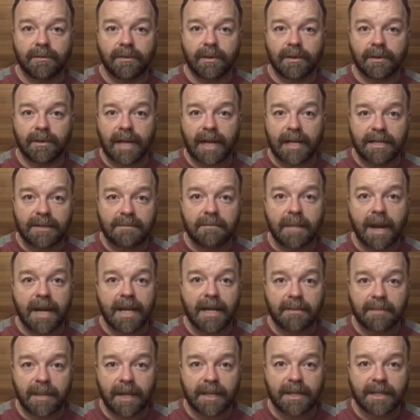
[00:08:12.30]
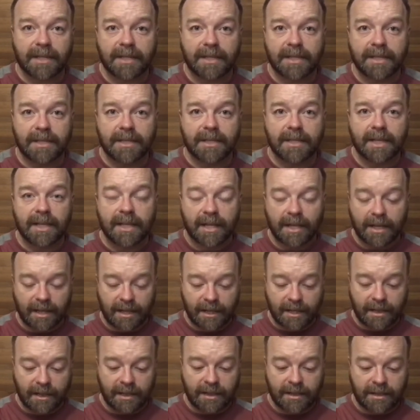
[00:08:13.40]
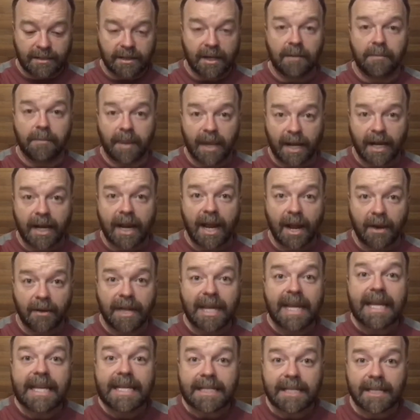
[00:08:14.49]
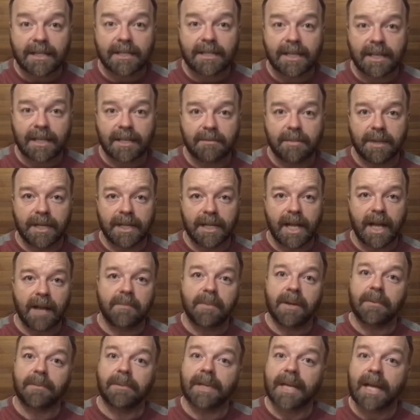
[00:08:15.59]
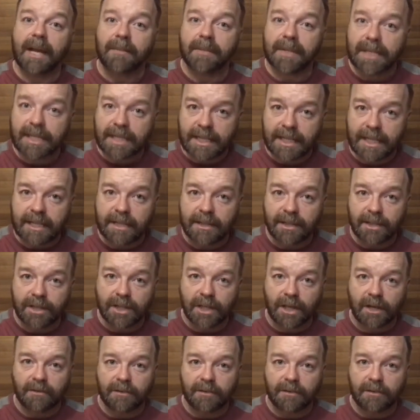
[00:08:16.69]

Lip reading: had to make about this is about how easy it's going to be to get people to come and see the show.